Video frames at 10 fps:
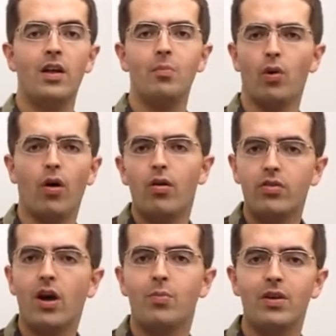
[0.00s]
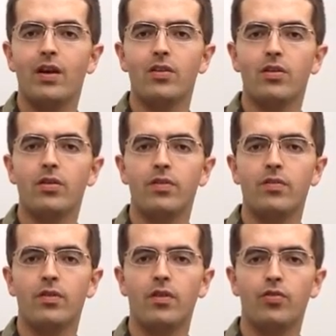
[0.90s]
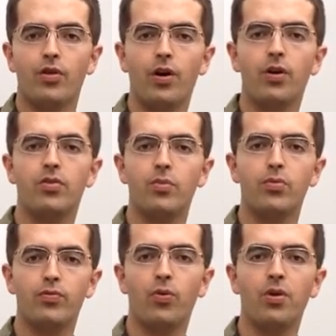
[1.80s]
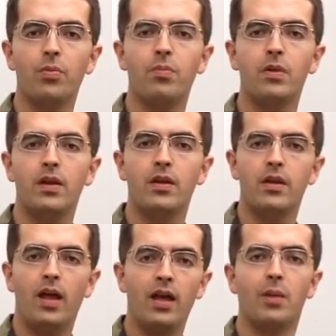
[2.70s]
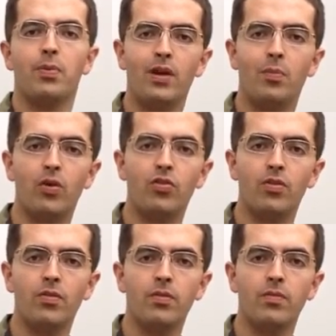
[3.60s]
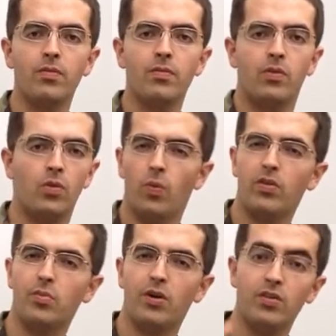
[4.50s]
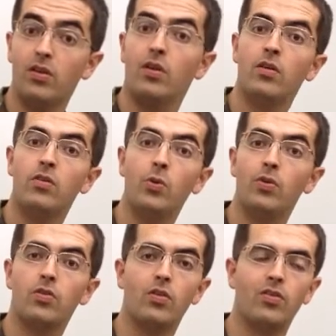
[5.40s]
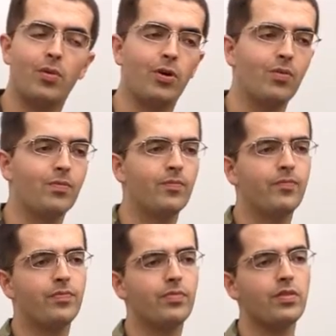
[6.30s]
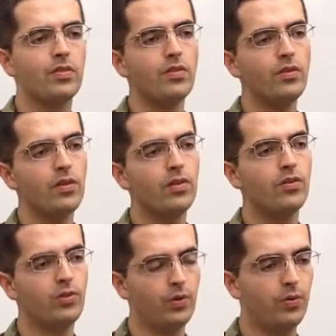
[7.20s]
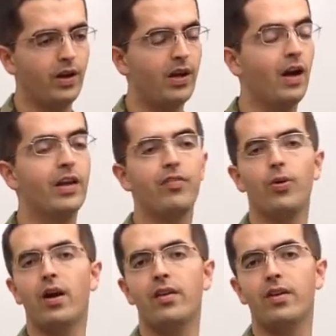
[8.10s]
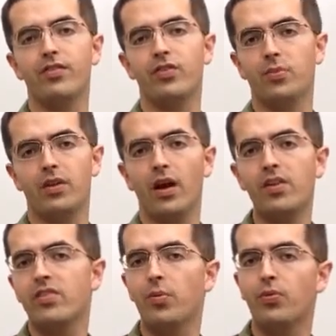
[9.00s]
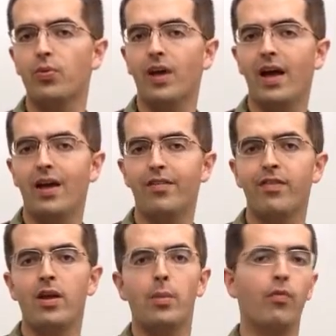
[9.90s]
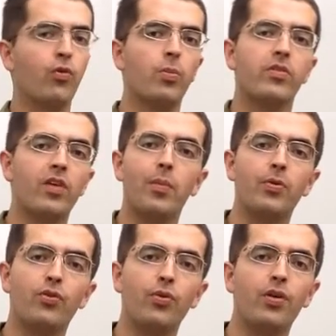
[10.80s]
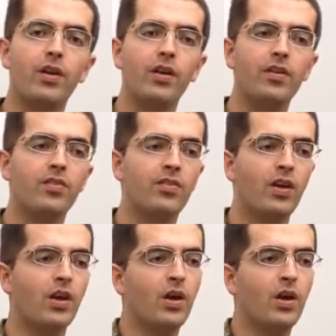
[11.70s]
We all come together to rehearse and perform and complete a mission once a month, 2 weeks during the summer. So anyway, I'll give you an idea of some of the ensembles that we have, performance opportunities,